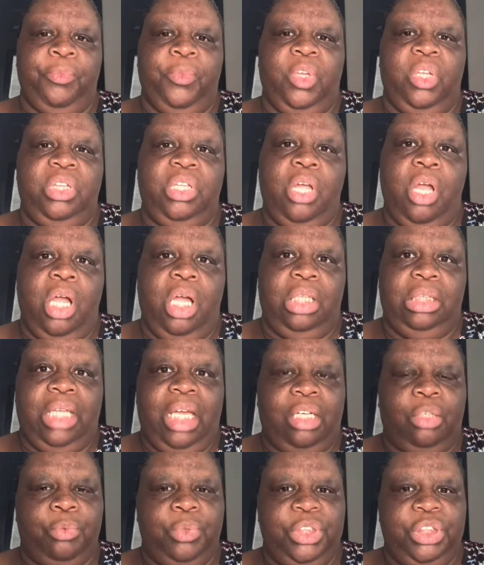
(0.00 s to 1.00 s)
there are a lot
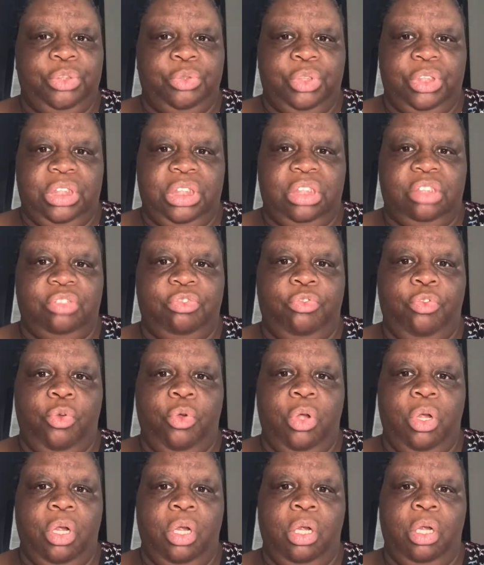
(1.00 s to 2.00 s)
of resources
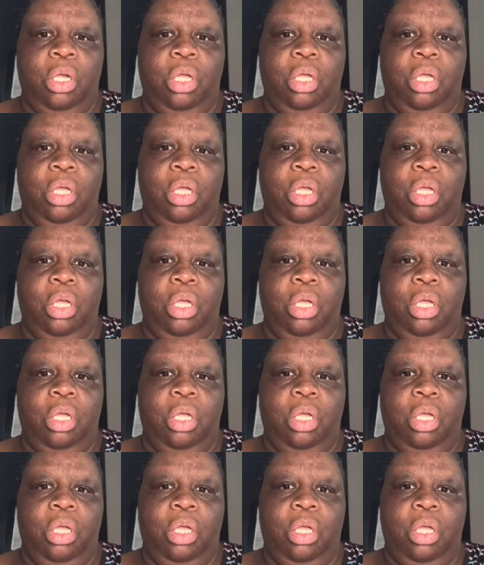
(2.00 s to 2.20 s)
for